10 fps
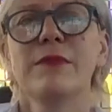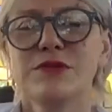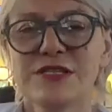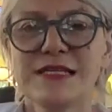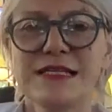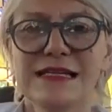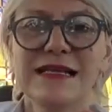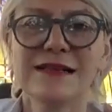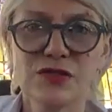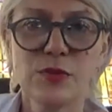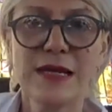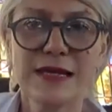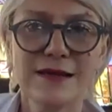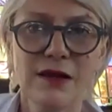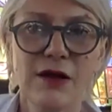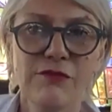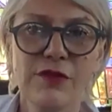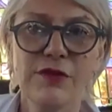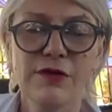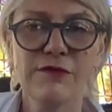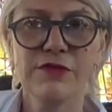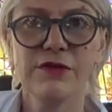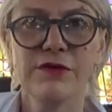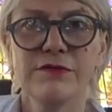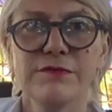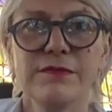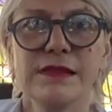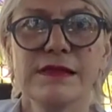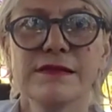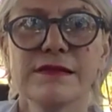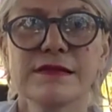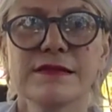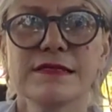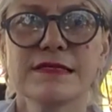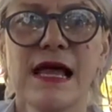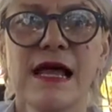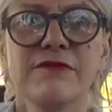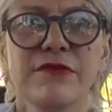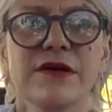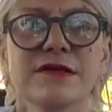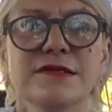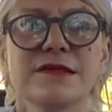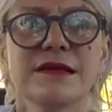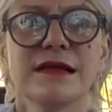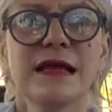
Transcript: We just need a little tweak of the stand first.